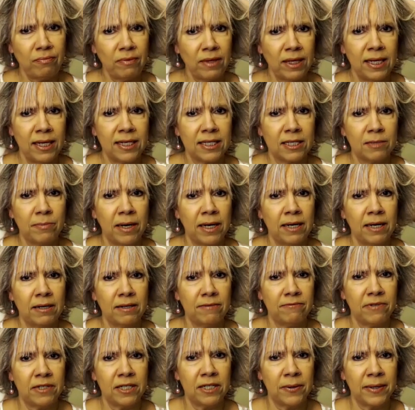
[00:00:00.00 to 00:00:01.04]
That's my
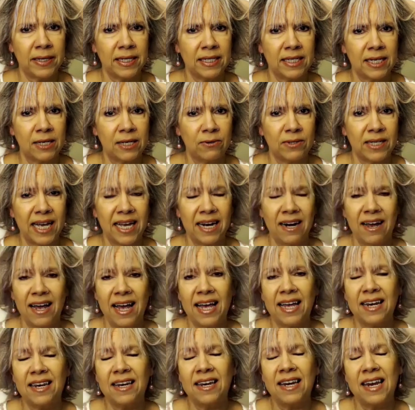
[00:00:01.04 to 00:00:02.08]
videoing skills. And I
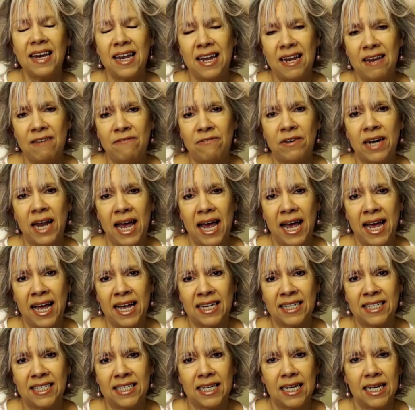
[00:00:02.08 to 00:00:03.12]
hadn't even
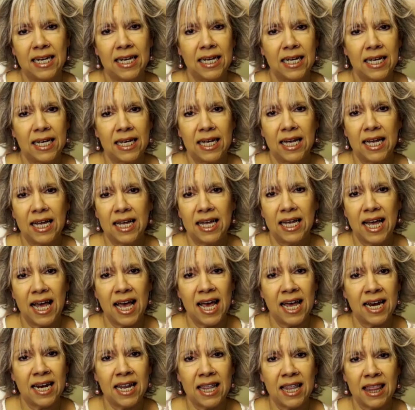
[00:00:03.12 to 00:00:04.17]
had
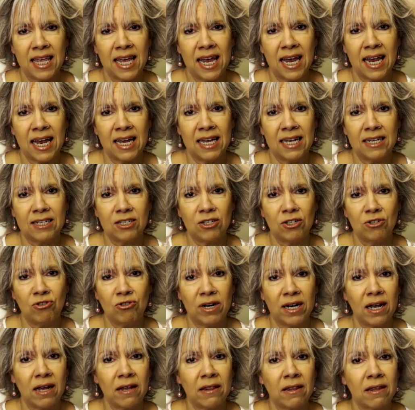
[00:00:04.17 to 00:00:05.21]
anything to
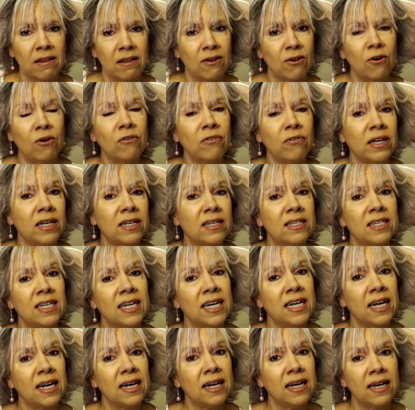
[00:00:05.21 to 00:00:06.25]
drink other than coffee and
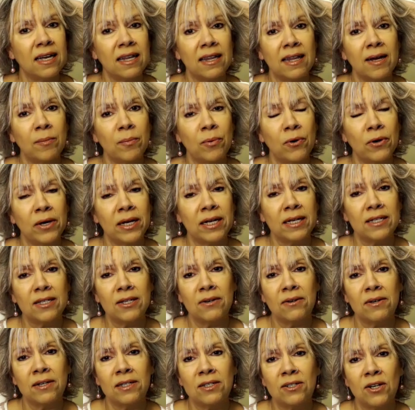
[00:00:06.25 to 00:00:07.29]
tea at that point.
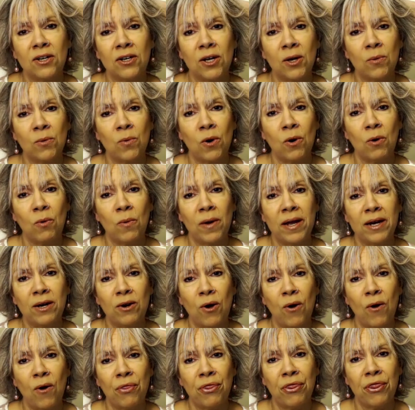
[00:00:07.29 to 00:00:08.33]
So I don't know what went
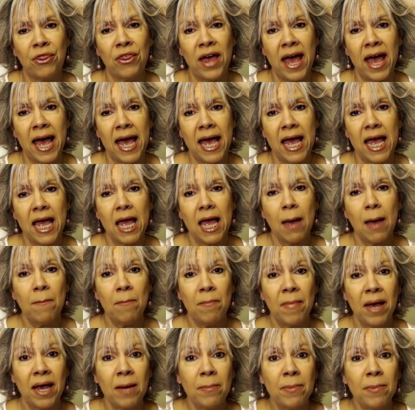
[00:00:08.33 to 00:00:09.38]
on there.
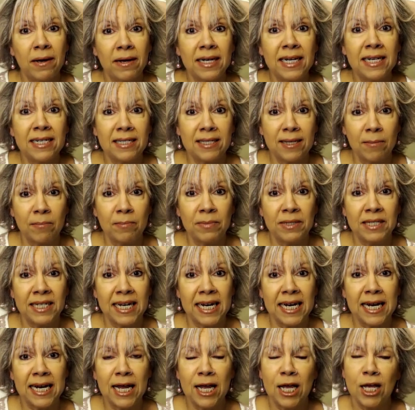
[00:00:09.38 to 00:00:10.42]
Maybe I need
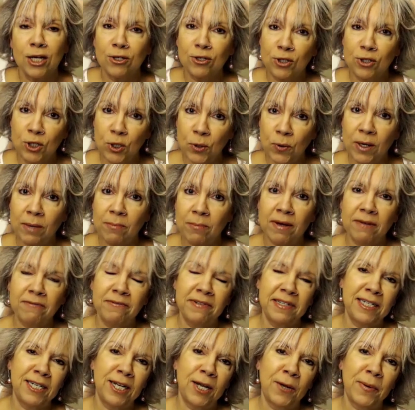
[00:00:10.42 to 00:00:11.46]
somebody doing my
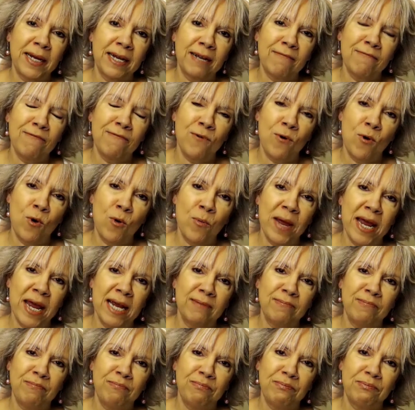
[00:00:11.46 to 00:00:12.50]
videoing for me,
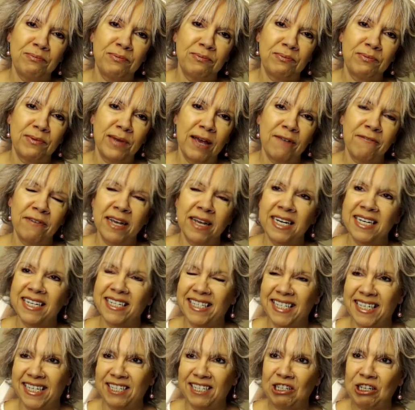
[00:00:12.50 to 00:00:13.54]
having an
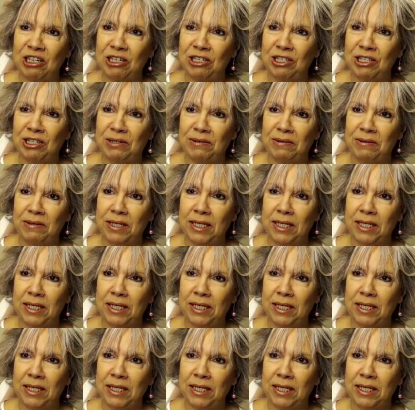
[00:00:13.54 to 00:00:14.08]
assistant.